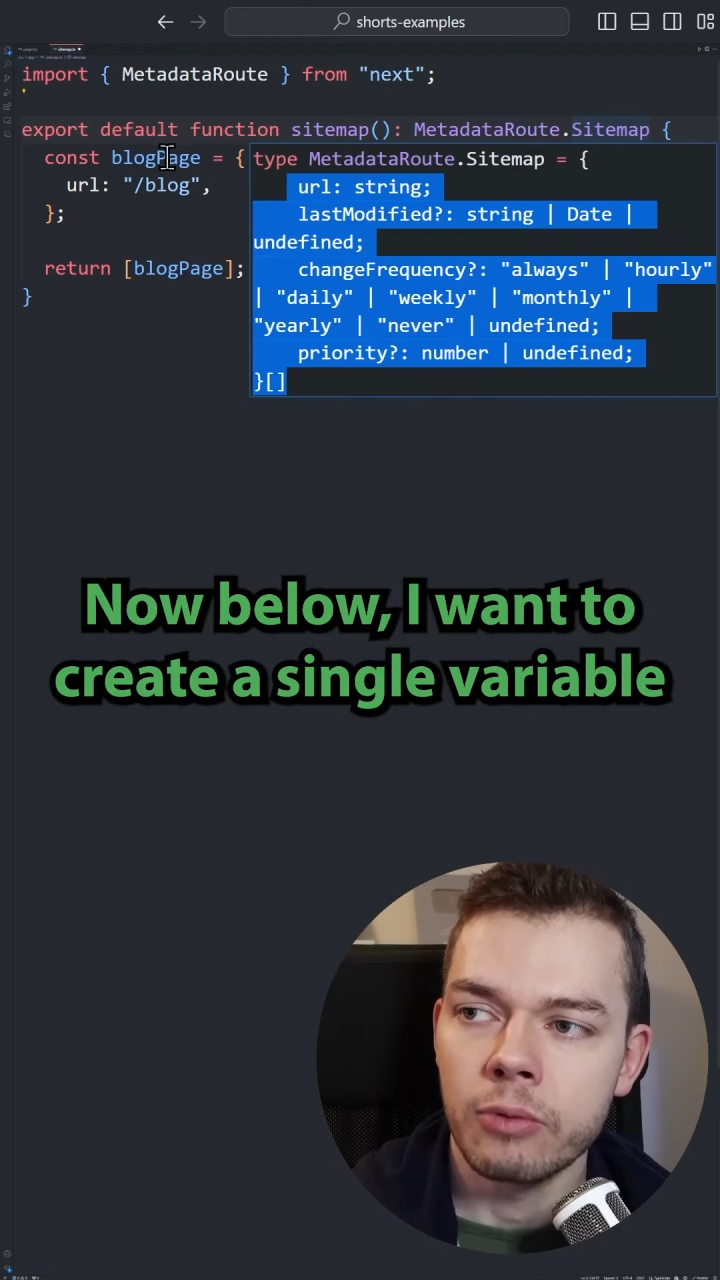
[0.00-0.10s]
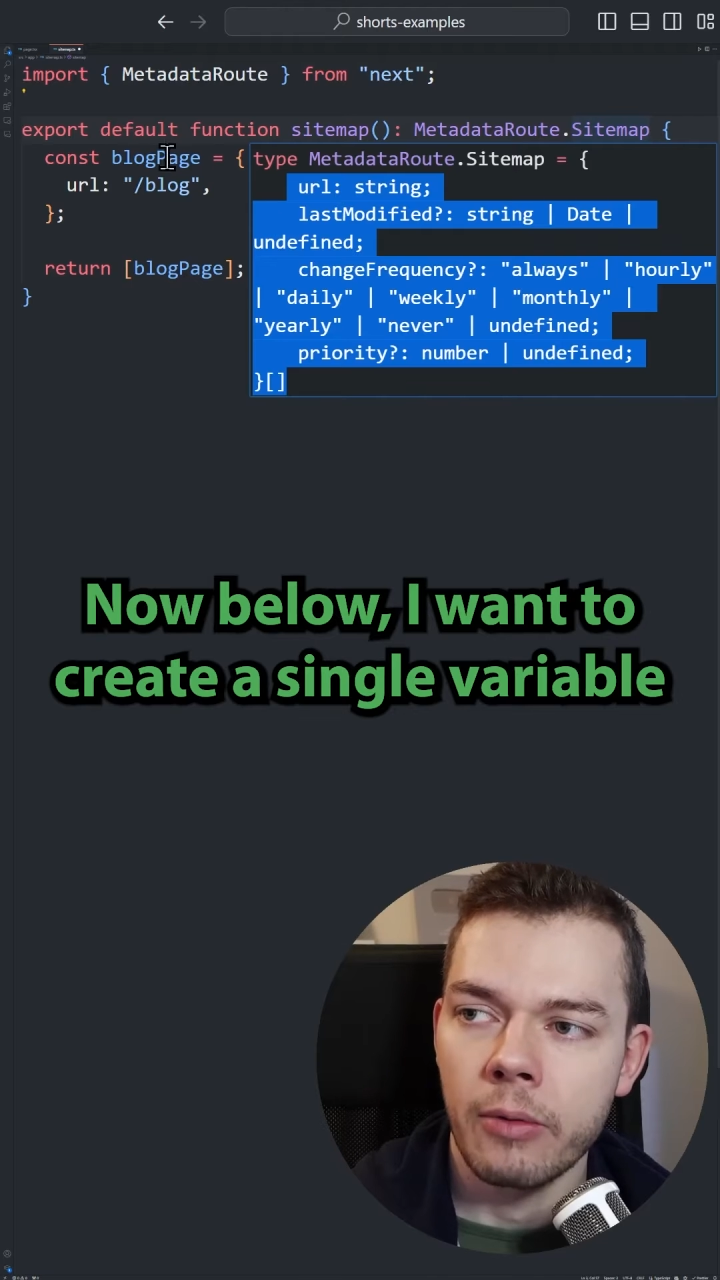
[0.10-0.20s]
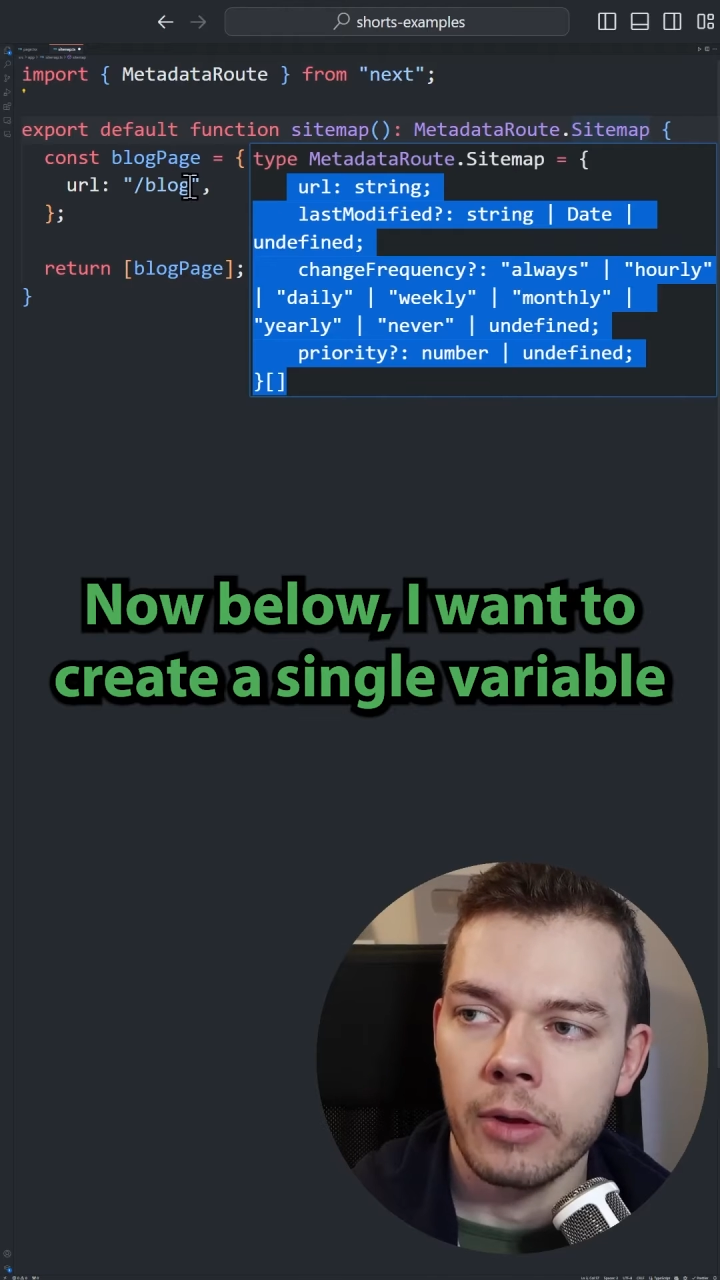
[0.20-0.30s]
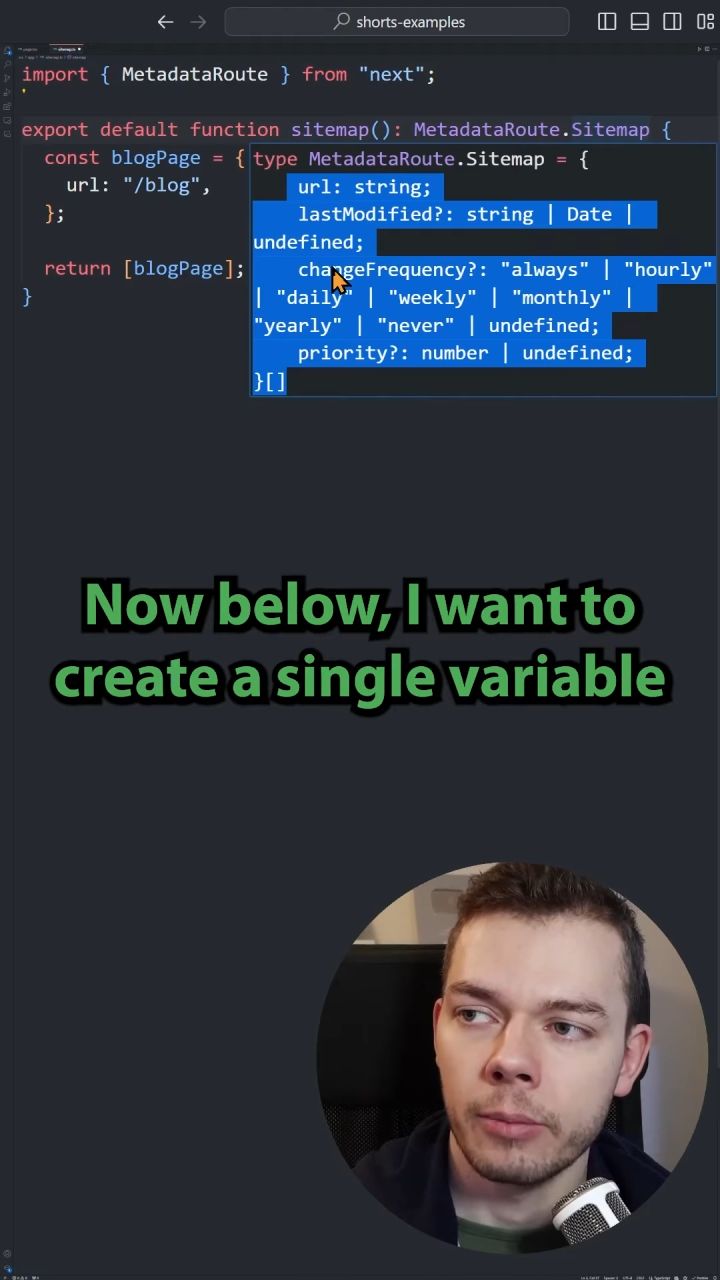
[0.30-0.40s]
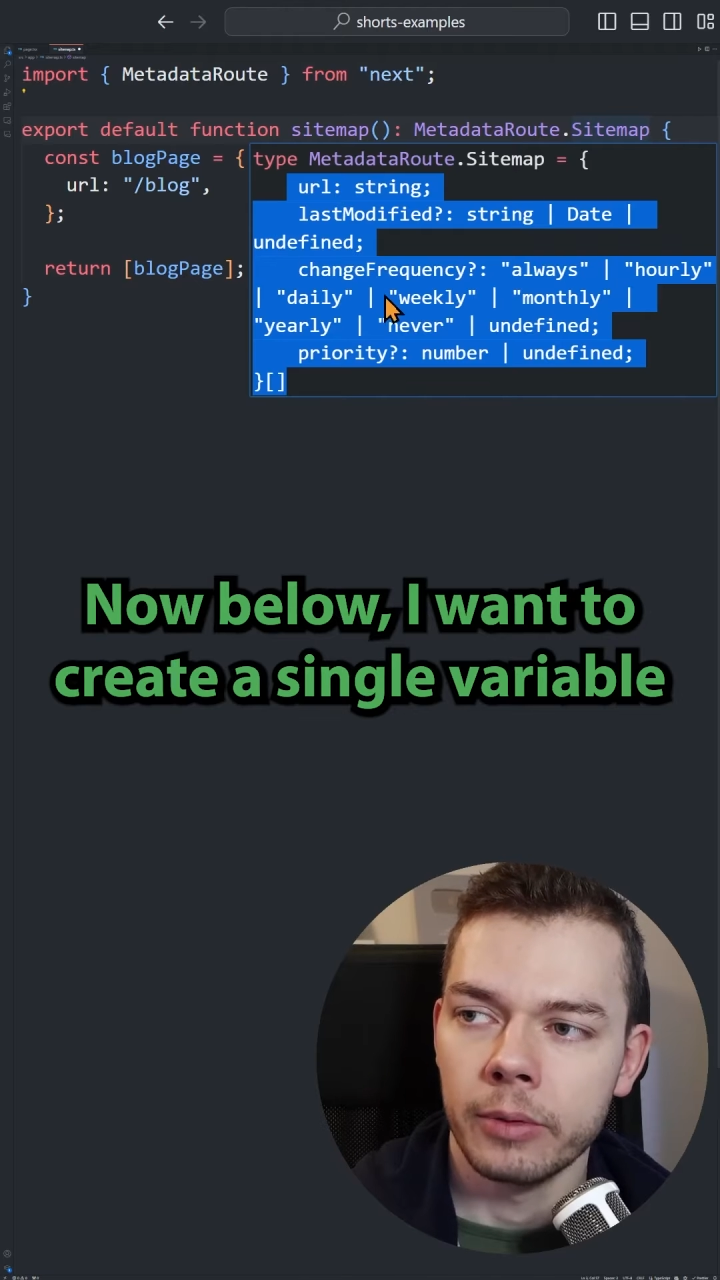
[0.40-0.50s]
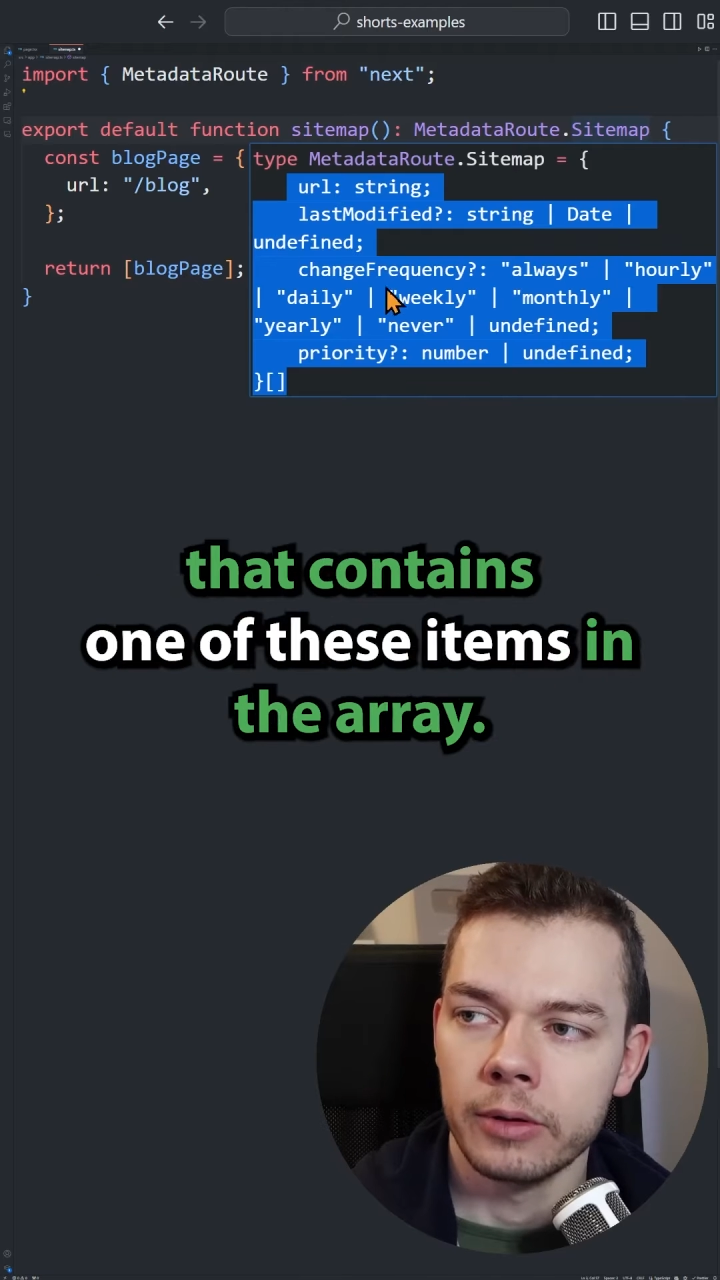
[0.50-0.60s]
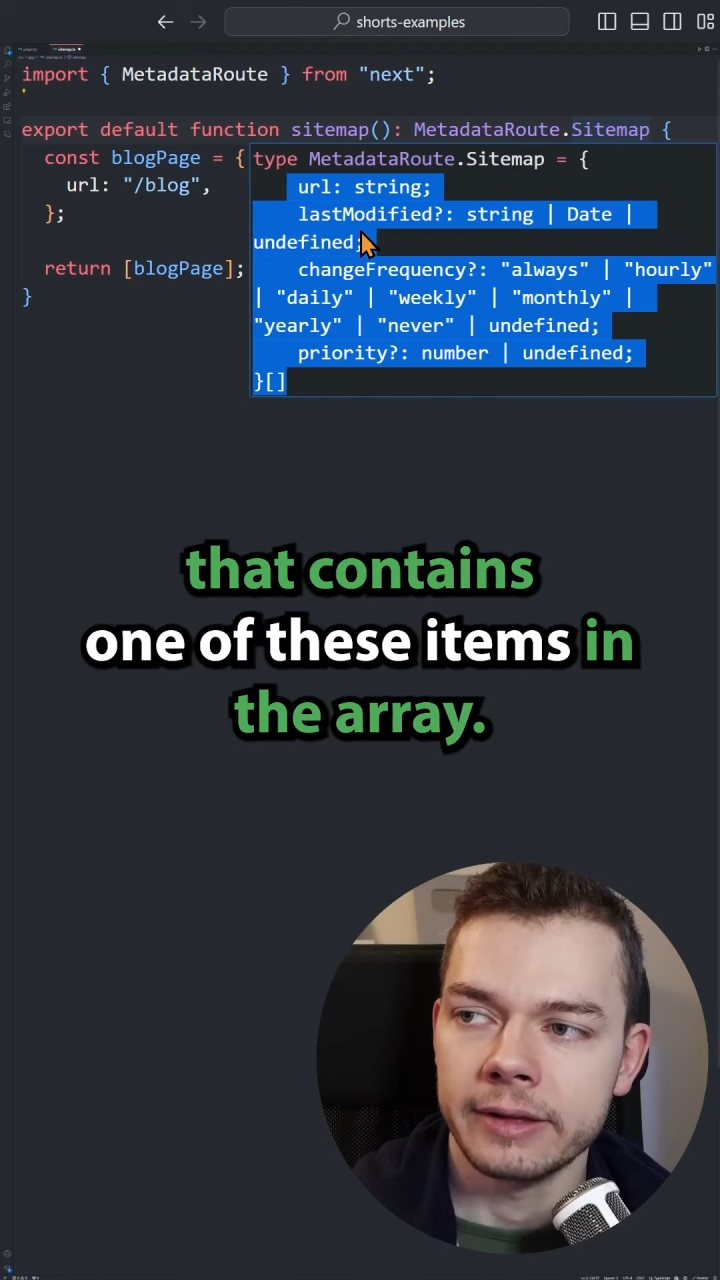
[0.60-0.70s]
variable